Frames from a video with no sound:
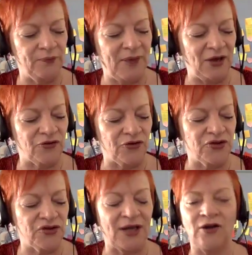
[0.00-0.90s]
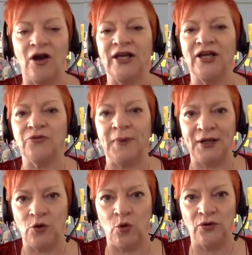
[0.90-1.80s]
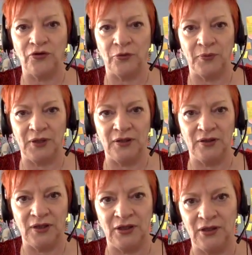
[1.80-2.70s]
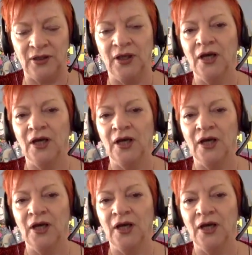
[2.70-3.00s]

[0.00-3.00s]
mantras, and I explain all of them in the